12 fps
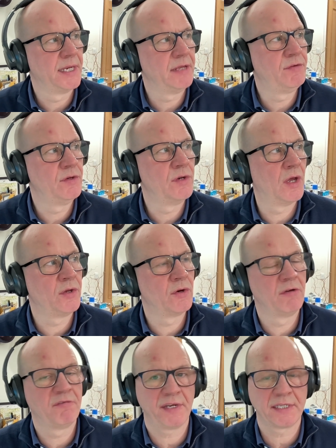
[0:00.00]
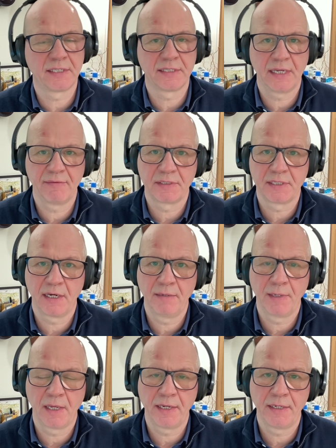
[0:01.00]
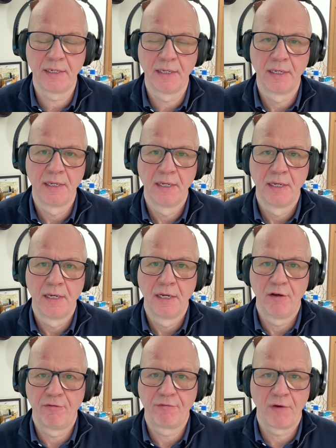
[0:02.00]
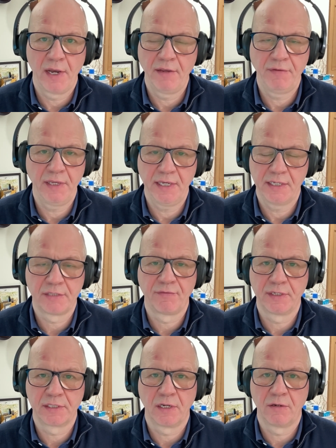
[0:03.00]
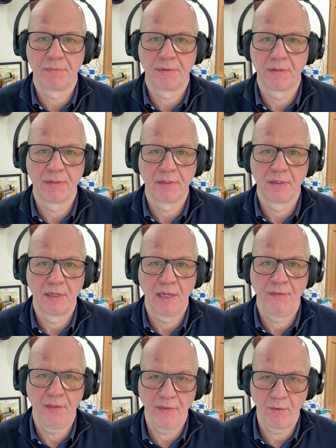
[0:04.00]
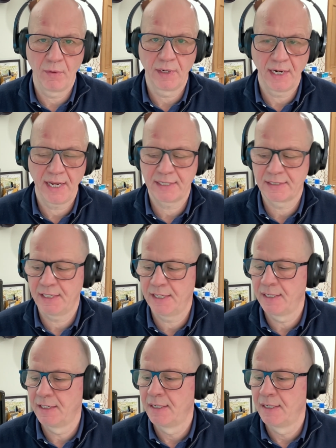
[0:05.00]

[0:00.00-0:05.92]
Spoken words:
If you know your investors have a timeline of 5 years, for example, and then they want an exit,